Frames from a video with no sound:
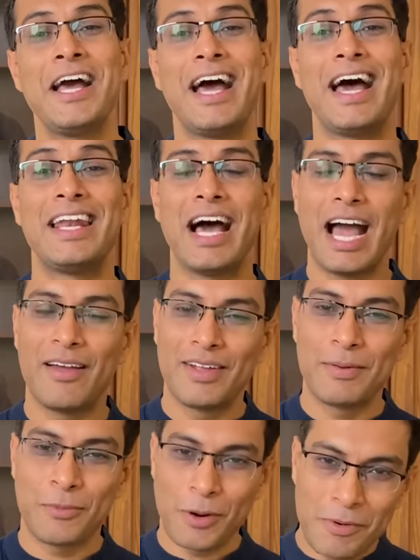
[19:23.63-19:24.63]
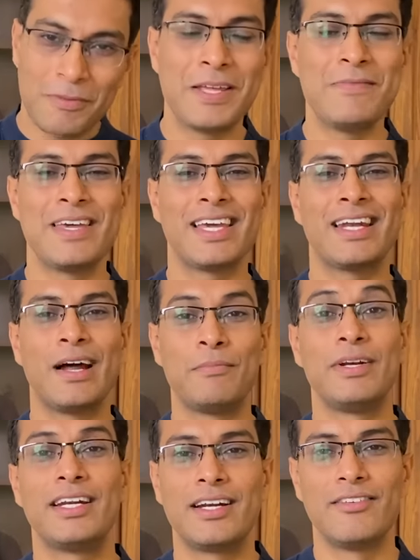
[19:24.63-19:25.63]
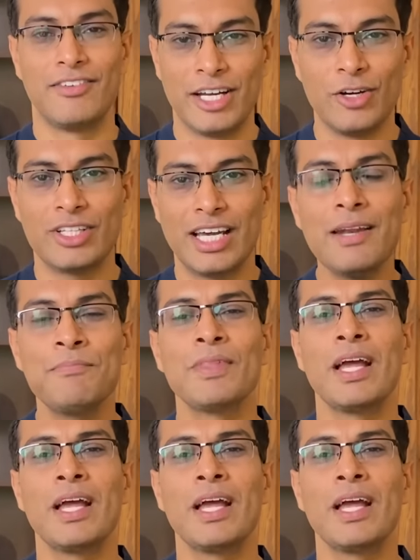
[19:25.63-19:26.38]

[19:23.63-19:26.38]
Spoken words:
and I will probably make an updated video there.